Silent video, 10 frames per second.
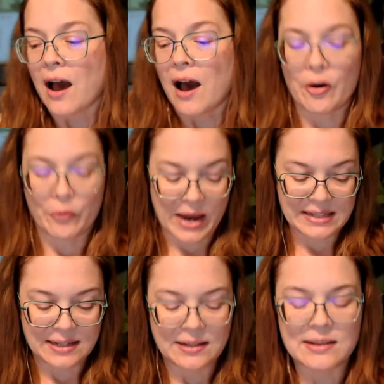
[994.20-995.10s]
All
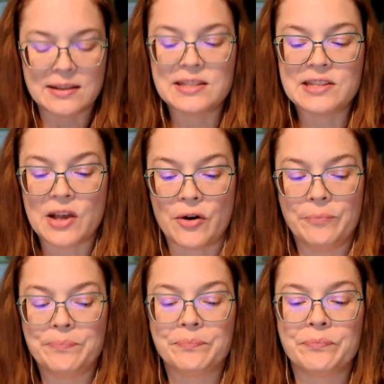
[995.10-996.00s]
right,
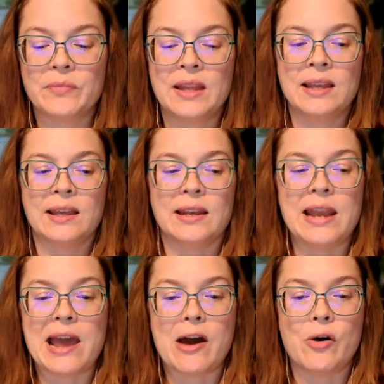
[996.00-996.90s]
so
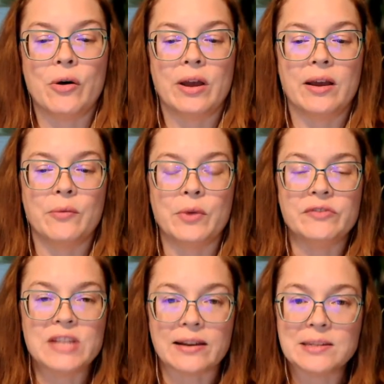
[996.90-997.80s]
now we've
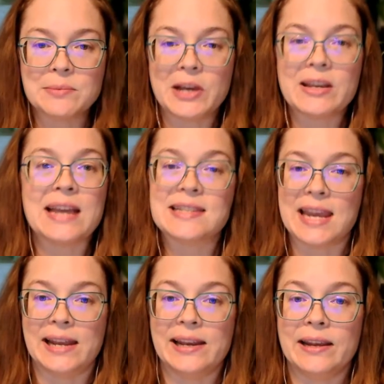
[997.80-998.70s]
talked about
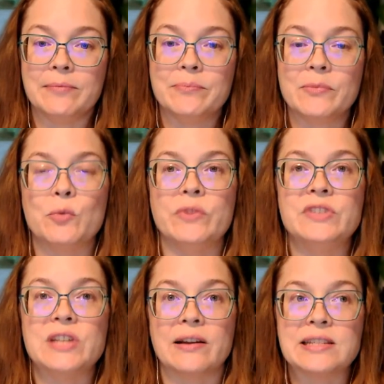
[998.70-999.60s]
cascading. We've
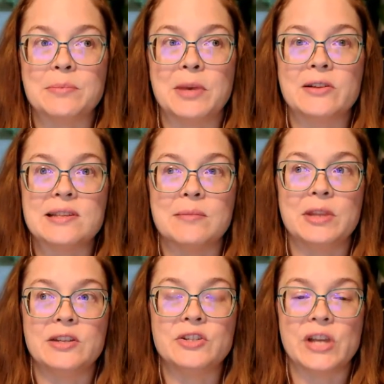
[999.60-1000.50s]
talked about some
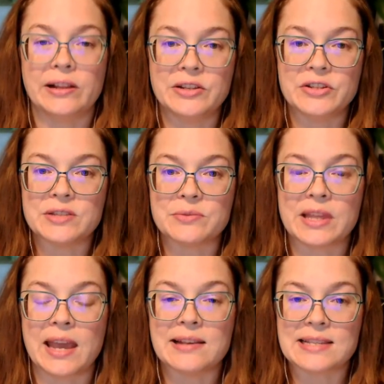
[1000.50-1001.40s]
of the challenges
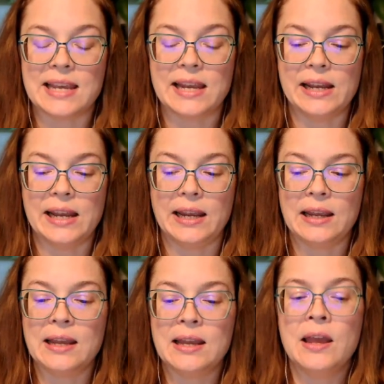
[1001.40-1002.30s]
with cascading.
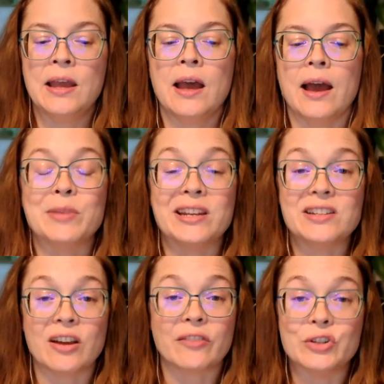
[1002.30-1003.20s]
I'm going to
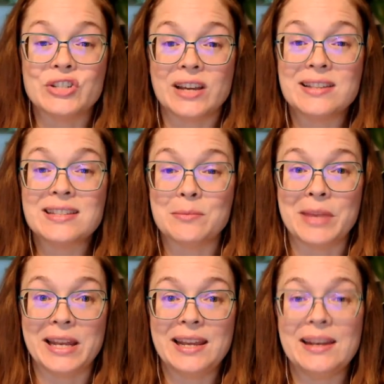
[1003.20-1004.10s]
talk for just a
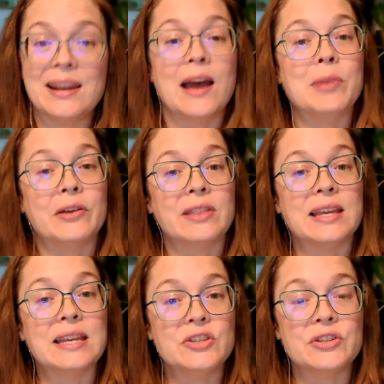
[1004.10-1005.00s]
minute about
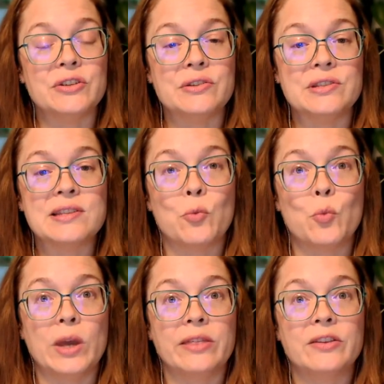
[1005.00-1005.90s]
the issues
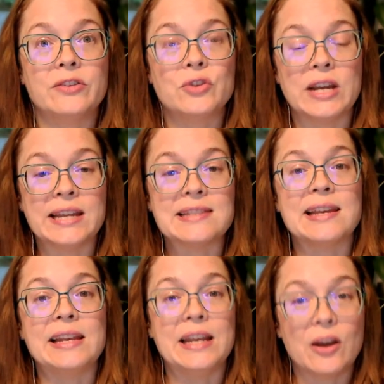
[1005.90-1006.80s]
with
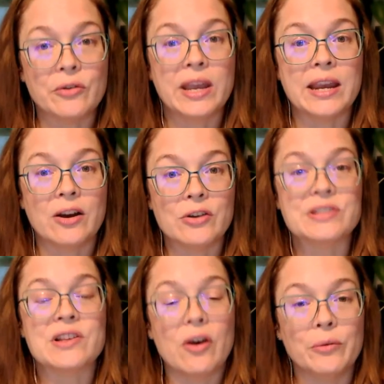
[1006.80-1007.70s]
translating
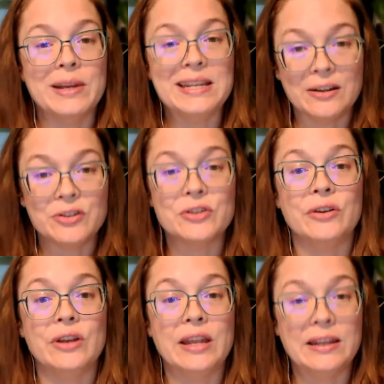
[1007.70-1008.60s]
OKRs all the way down
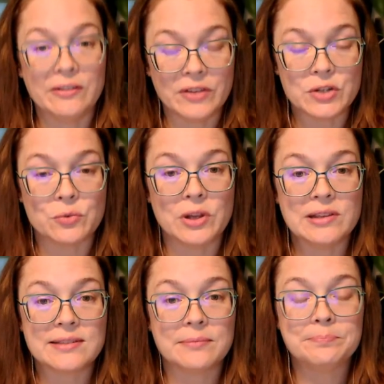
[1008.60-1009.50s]
to
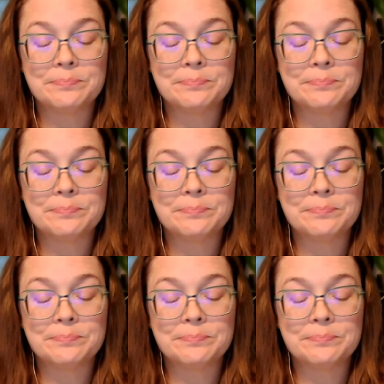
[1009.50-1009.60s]
individuals.